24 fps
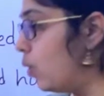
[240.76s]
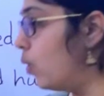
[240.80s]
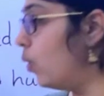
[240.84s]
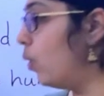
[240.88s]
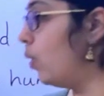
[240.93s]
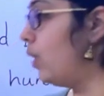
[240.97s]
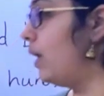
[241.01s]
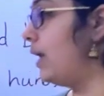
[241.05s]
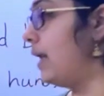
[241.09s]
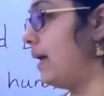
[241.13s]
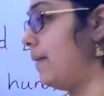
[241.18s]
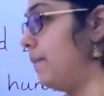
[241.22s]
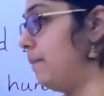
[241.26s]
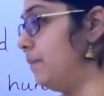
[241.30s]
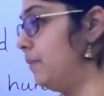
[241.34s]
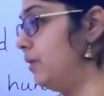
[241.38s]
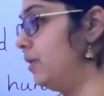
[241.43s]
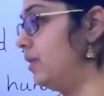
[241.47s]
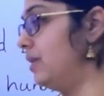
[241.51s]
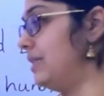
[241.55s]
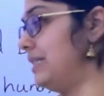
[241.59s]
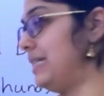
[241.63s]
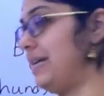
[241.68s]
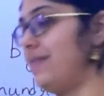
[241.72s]
whole
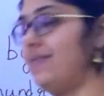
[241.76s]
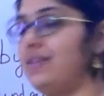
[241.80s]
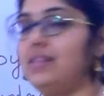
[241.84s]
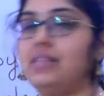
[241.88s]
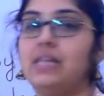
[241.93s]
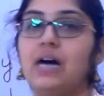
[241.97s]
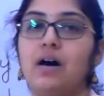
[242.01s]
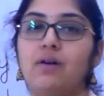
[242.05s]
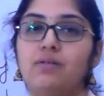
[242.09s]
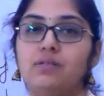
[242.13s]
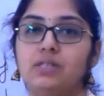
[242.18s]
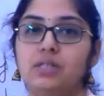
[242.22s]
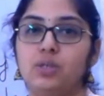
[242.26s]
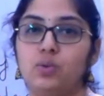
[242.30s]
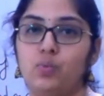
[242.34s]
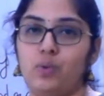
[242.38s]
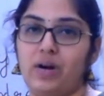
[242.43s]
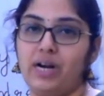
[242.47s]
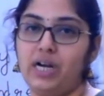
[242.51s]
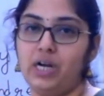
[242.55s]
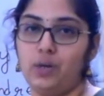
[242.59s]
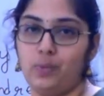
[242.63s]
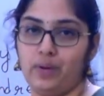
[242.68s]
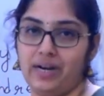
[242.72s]
number
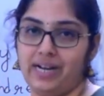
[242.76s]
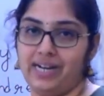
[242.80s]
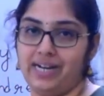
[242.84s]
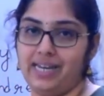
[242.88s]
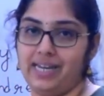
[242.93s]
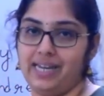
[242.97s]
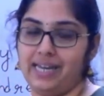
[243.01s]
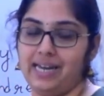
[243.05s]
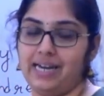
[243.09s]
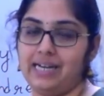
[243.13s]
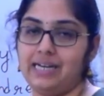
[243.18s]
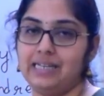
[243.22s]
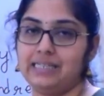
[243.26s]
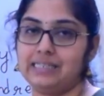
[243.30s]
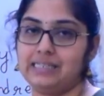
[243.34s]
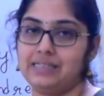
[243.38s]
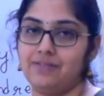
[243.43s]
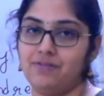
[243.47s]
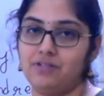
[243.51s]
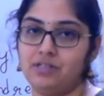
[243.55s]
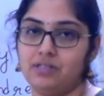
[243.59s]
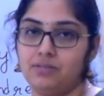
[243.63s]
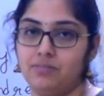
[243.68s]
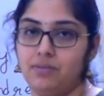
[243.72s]
7128 is
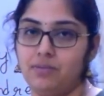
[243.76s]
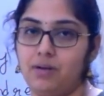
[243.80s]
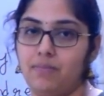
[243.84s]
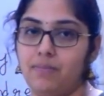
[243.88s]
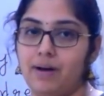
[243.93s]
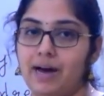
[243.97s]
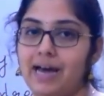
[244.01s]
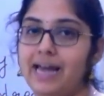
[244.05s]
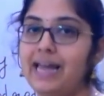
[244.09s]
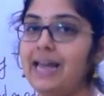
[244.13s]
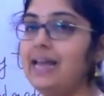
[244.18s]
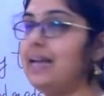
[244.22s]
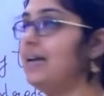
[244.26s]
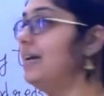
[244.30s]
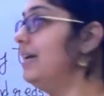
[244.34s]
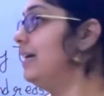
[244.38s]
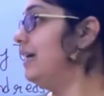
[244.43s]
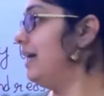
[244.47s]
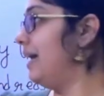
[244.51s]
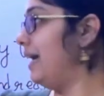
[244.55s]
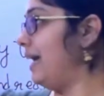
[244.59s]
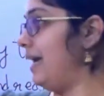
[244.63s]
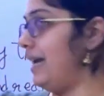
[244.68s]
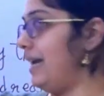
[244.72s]
divisible by
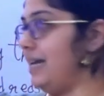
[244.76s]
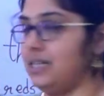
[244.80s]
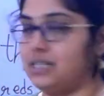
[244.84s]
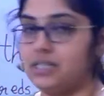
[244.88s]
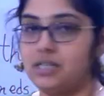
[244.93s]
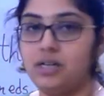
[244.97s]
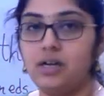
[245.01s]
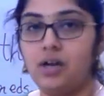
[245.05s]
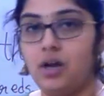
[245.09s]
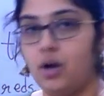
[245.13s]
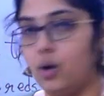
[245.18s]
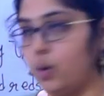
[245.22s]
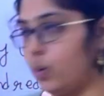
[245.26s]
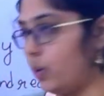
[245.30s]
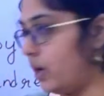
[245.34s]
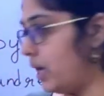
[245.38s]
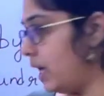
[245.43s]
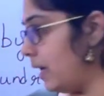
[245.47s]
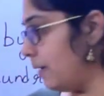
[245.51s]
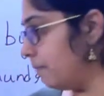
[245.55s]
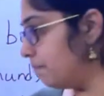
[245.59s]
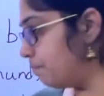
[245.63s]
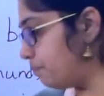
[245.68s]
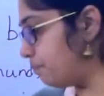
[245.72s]
8.
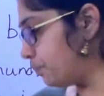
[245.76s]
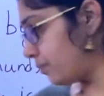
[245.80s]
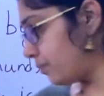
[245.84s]
Okay.